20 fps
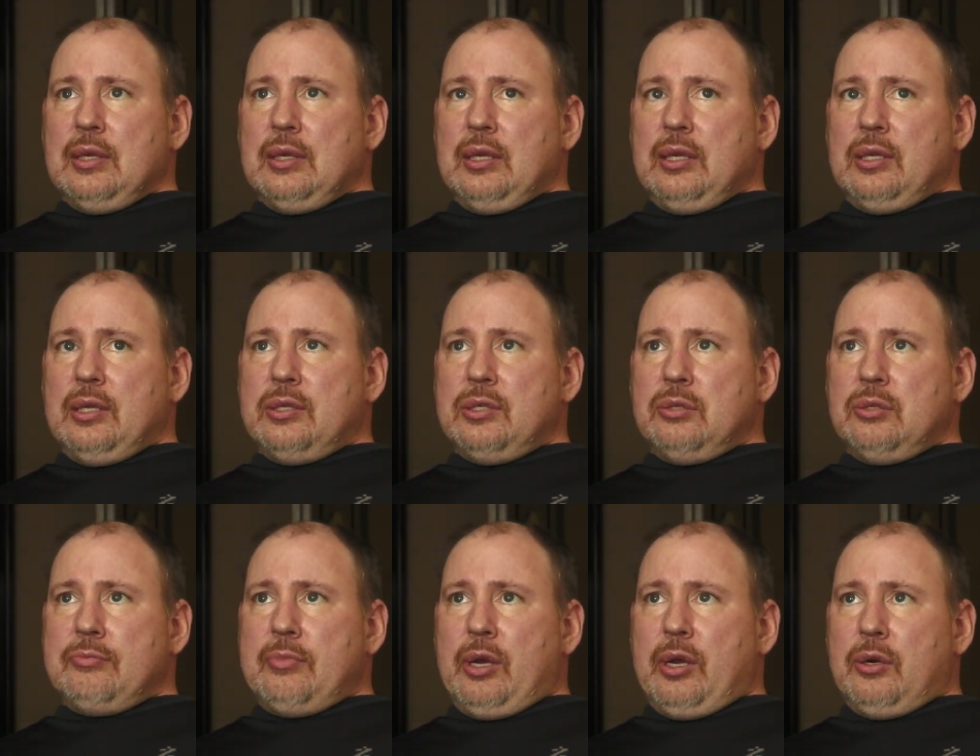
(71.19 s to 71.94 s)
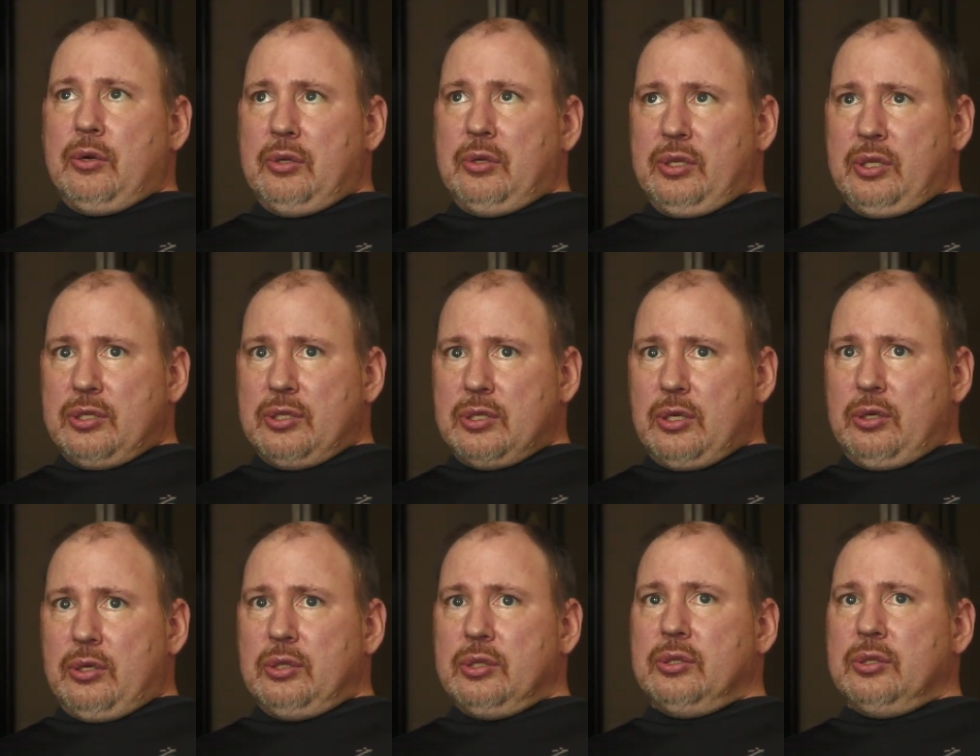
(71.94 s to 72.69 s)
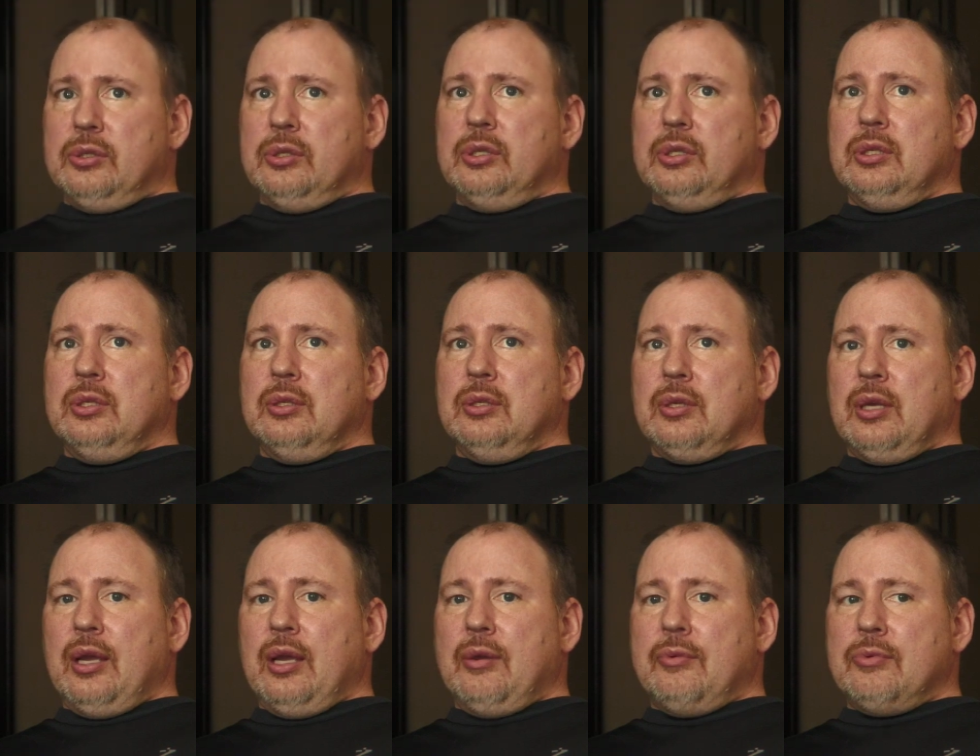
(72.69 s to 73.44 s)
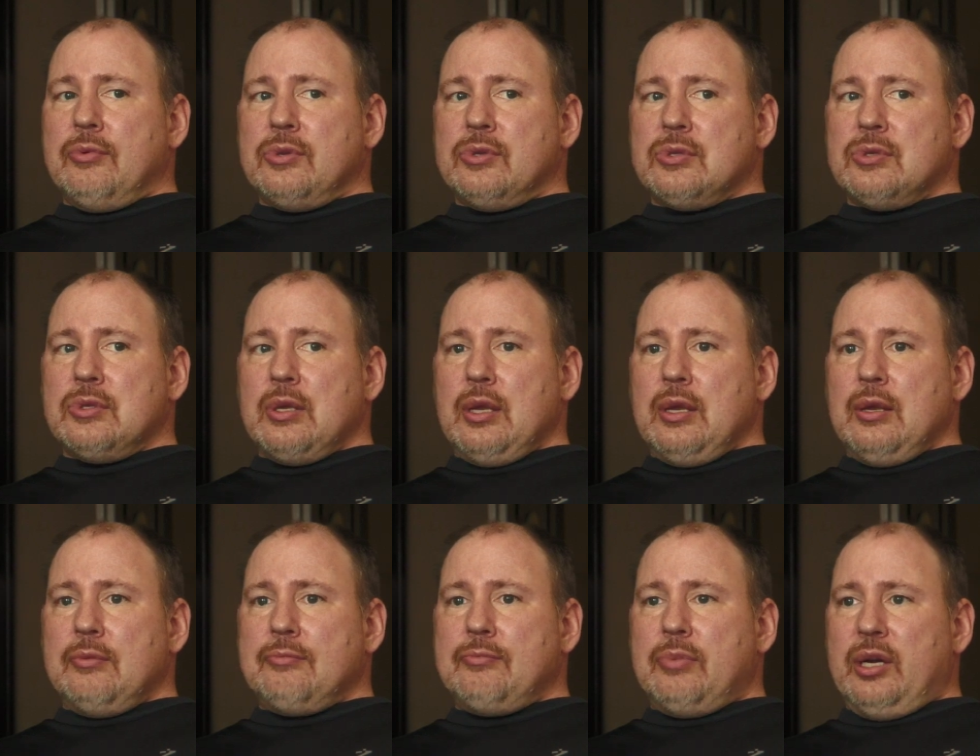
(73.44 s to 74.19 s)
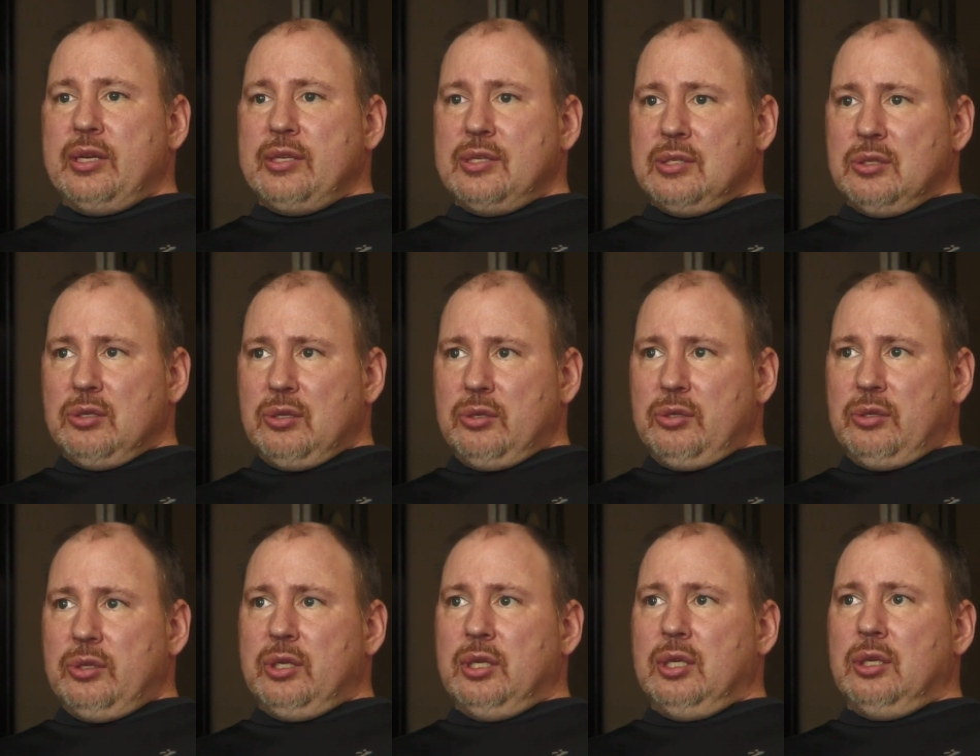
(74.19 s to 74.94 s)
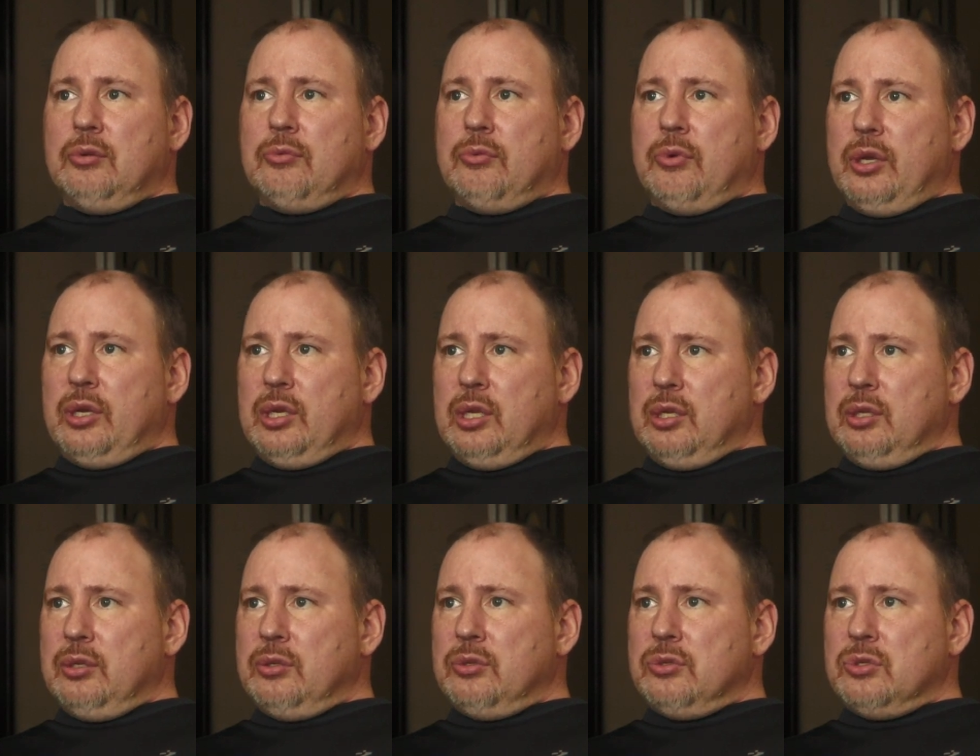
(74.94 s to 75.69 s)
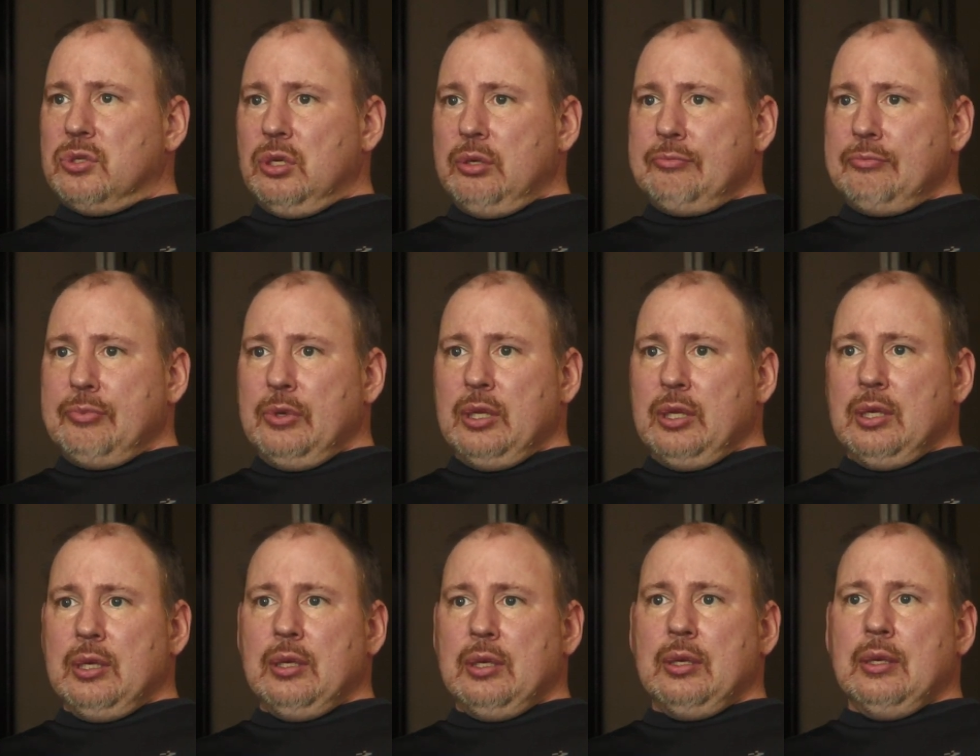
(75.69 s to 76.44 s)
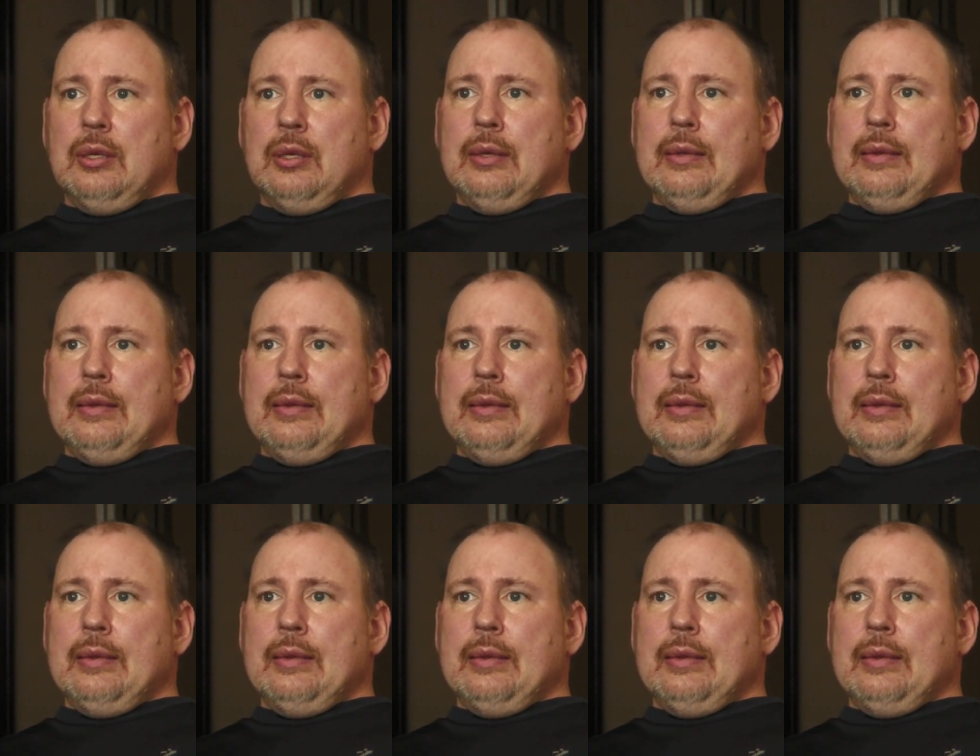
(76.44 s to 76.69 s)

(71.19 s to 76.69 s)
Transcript: Into my early adulthood, I was uh, bicycling, running, jumping,